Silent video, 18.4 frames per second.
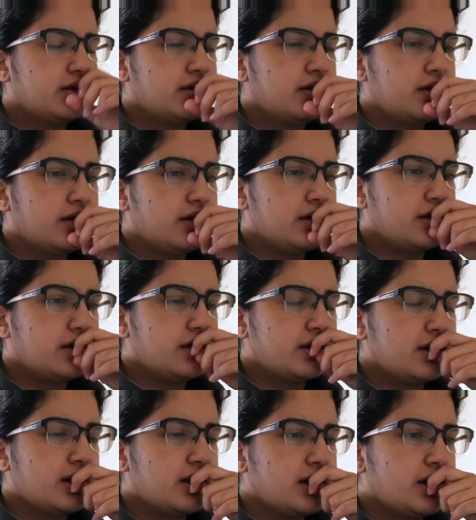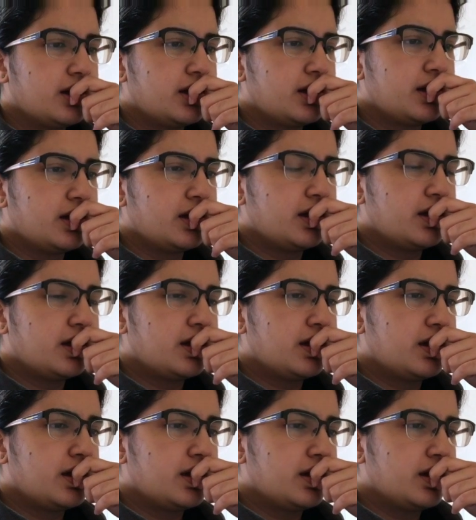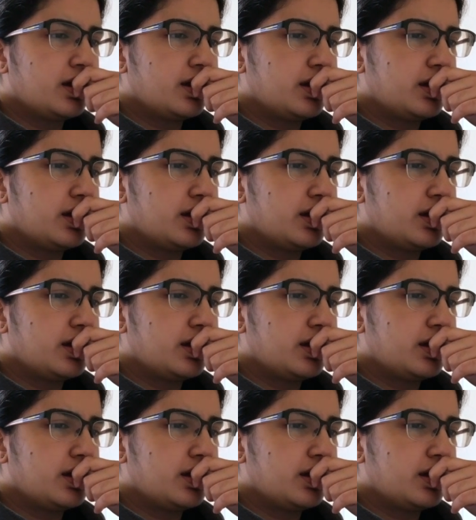[no speech]